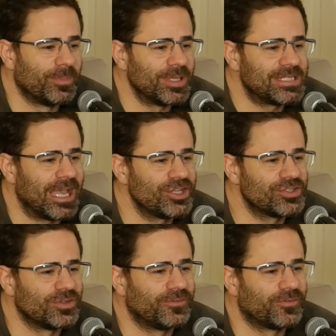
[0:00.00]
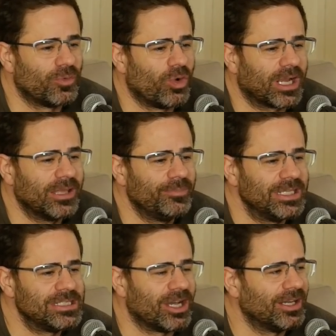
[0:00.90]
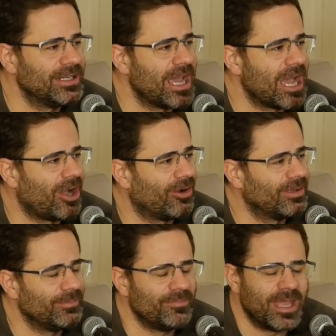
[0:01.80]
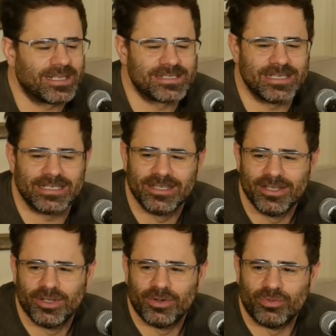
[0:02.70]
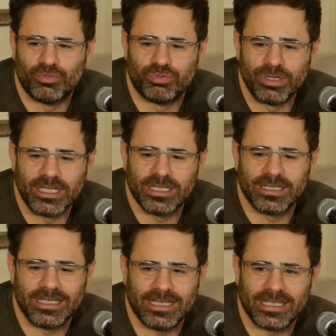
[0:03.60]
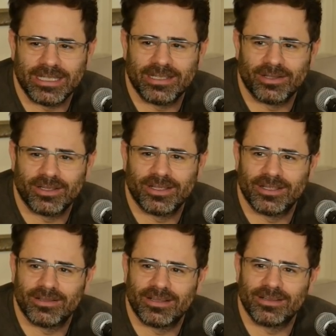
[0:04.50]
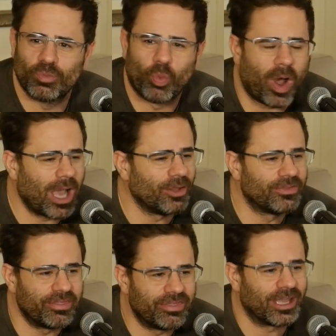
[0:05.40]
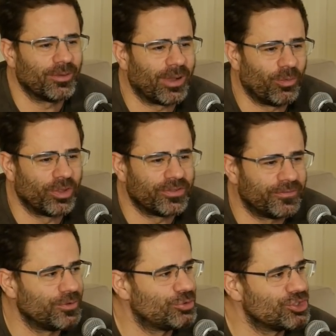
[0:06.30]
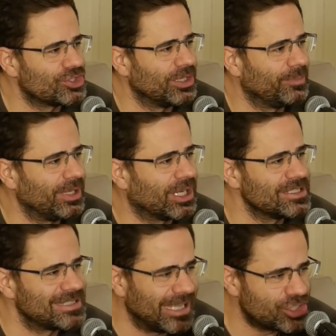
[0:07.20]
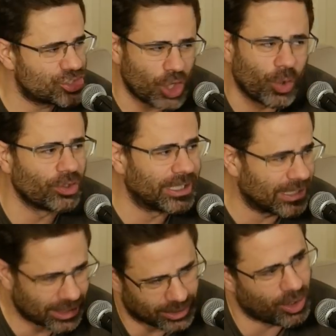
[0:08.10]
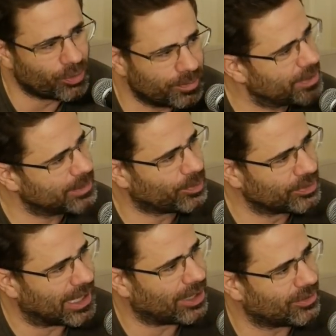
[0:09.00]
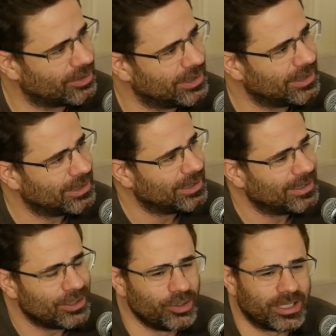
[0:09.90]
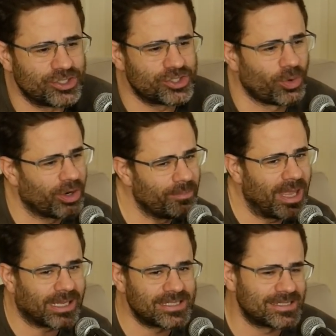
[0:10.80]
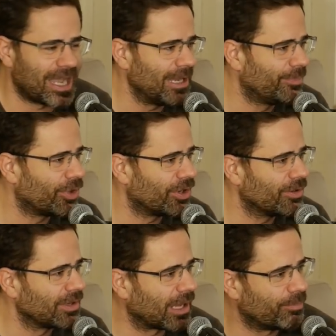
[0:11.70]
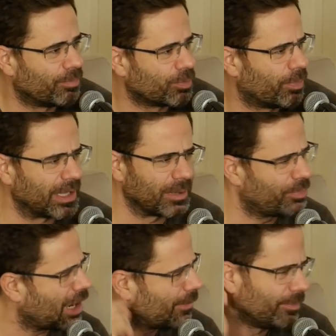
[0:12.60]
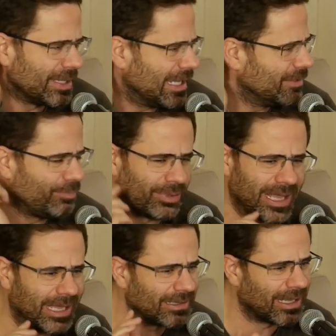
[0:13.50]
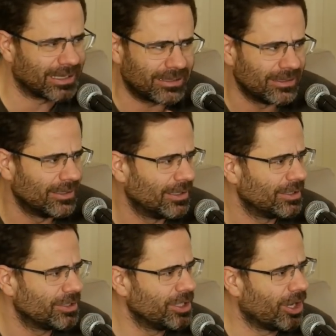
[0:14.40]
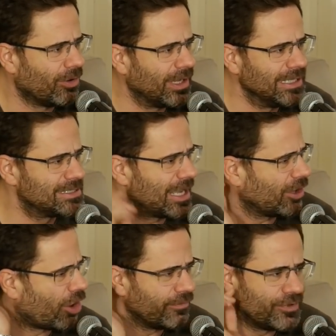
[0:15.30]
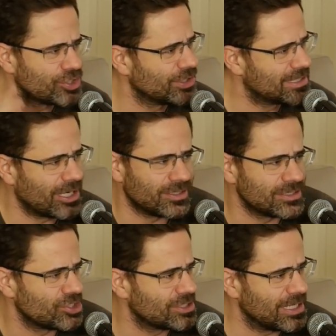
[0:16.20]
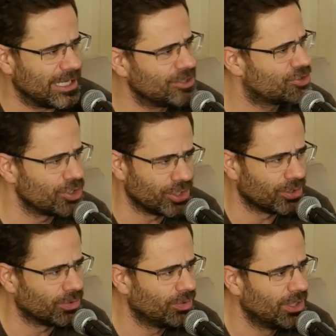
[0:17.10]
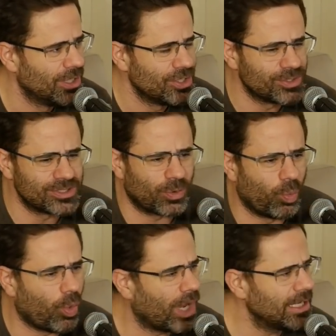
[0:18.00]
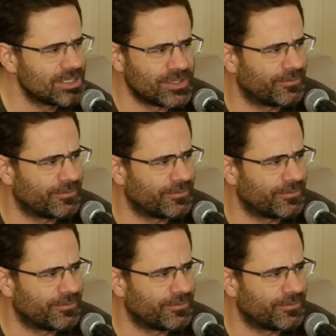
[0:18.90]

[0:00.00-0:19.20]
the potential for what can be done now makes it really wild to think about what the future is going to be because they totally can clone people now yeah. You can sort of make a cyber like, but they could probably implant like, you know, intel artificial intelligence into you. So it's like, what is